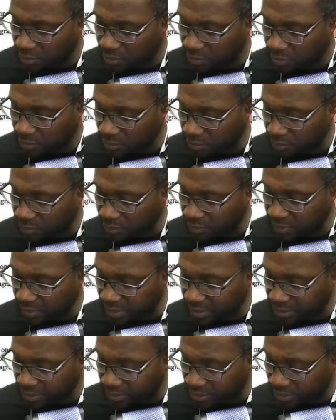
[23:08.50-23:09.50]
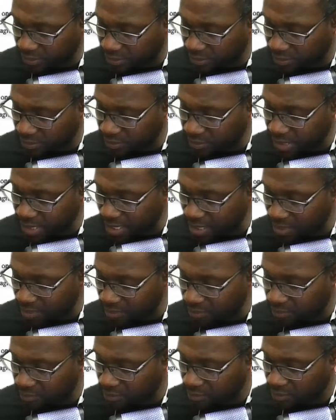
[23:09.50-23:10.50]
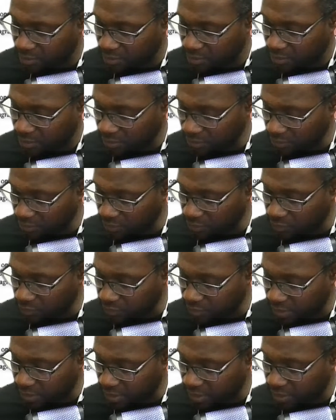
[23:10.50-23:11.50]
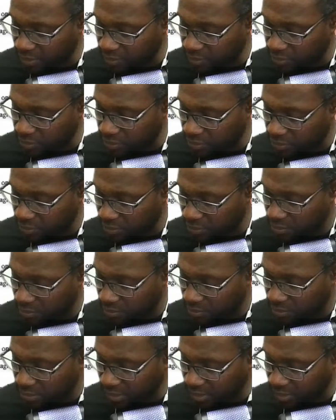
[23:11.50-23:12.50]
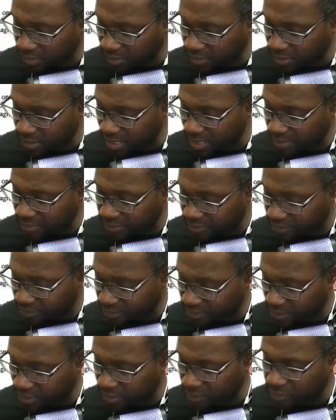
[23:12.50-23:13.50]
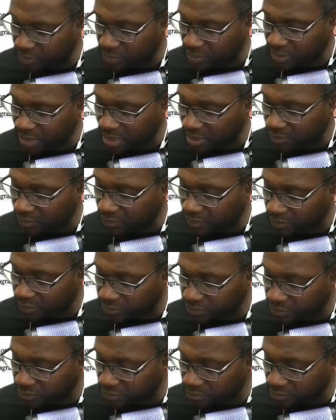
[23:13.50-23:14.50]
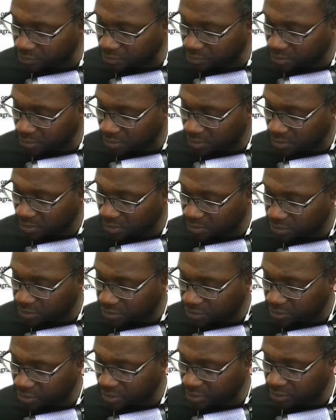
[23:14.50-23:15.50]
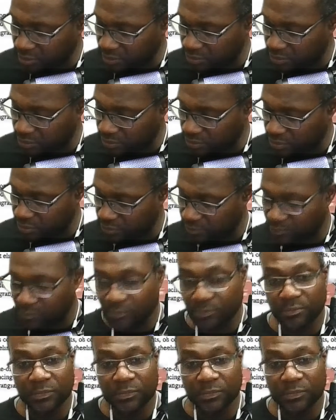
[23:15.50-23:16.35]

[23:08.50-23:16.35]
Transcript: So S dot equals h theta dot, since h is not going to change.